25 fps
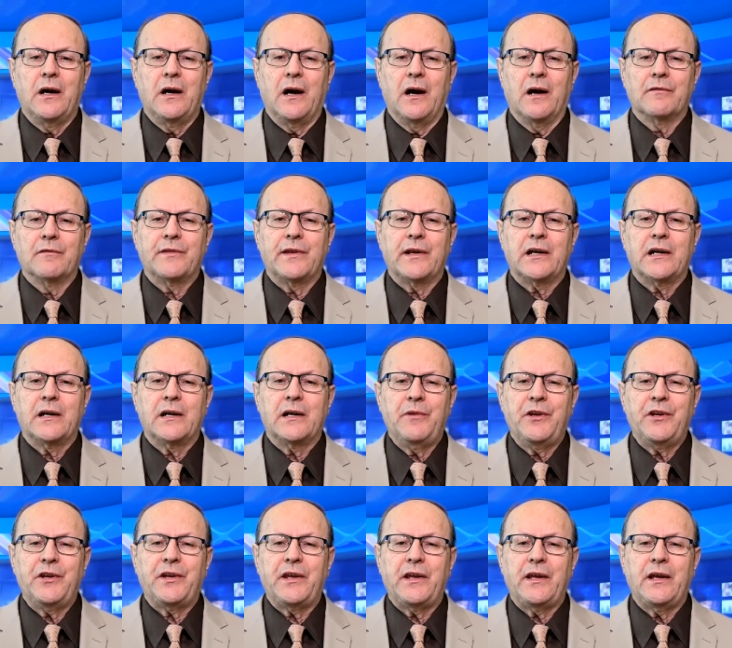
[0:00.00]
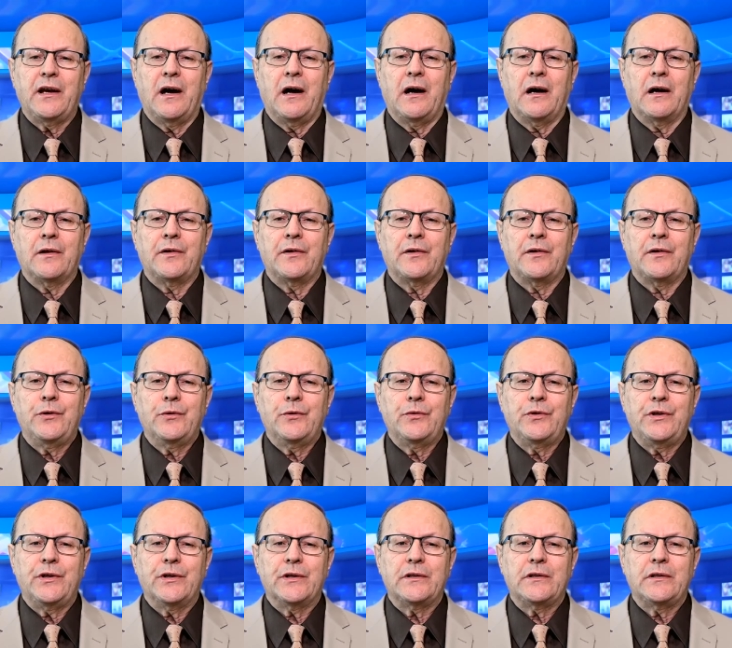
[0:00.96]
of the Committee on
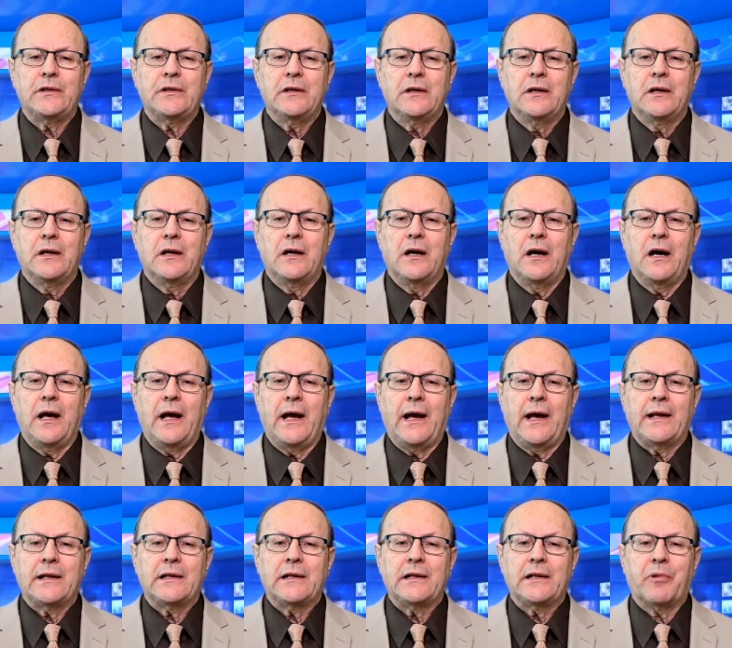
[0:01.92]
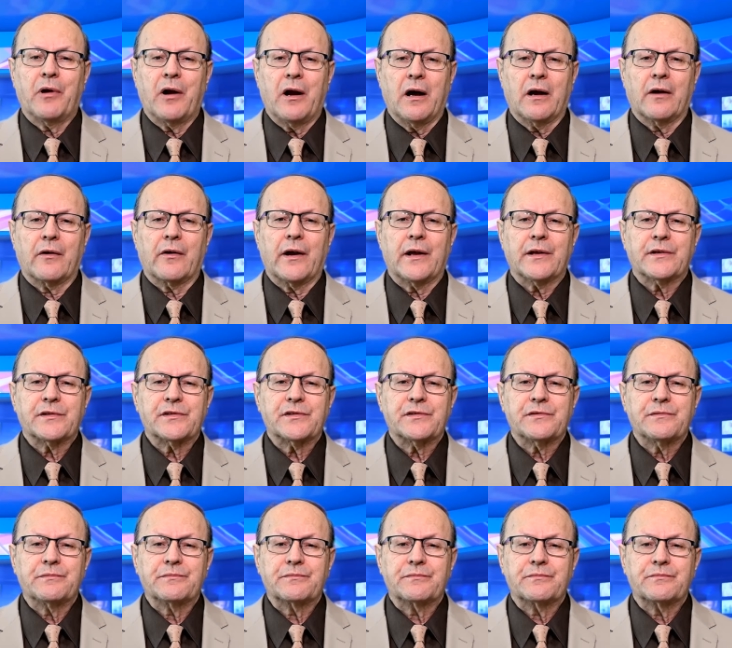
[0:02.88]
Union and
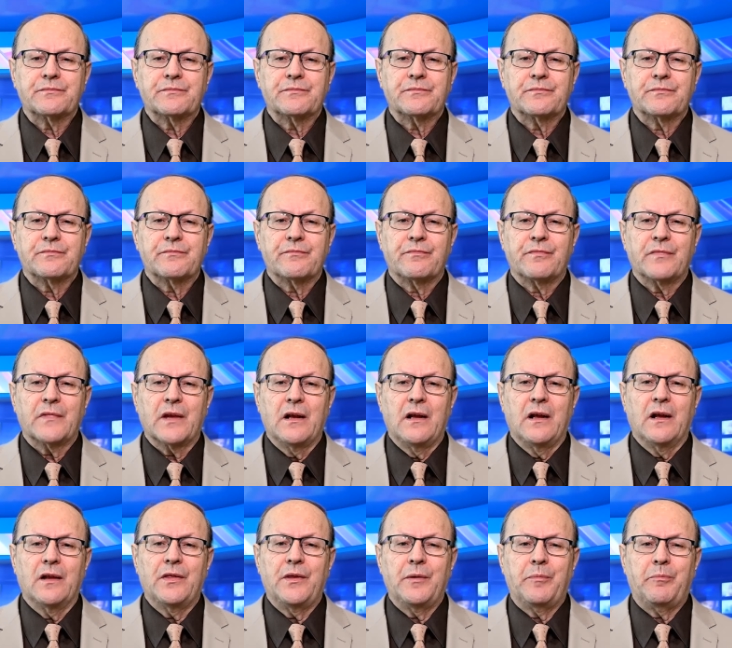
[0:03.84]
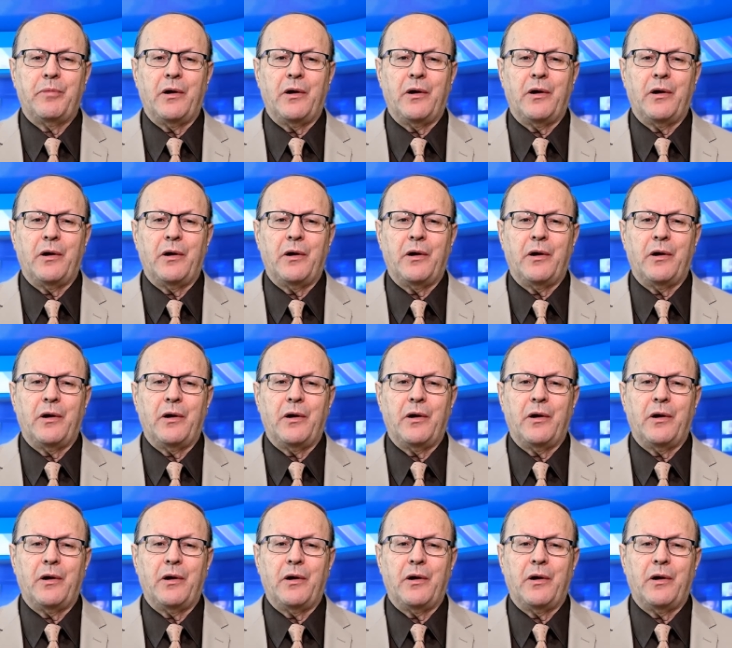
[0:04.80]
Progress, the